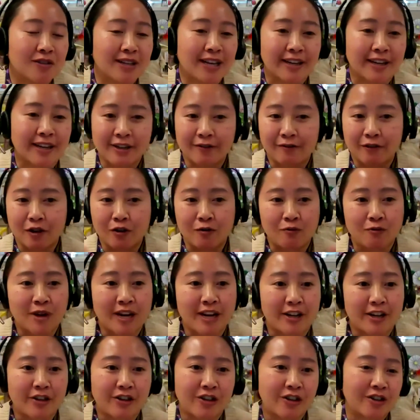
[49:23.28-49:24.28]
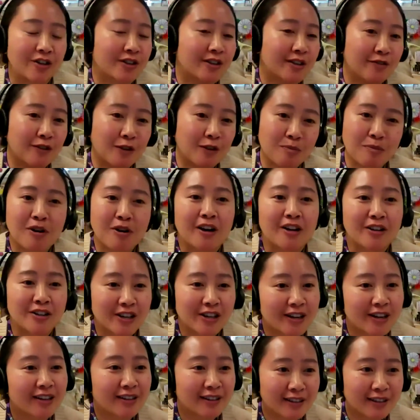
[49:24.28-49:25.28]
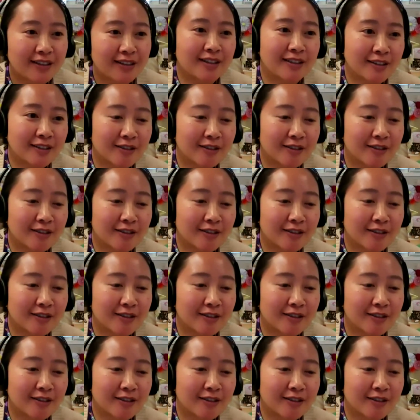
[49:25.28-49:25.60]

There's like different ranges of the project.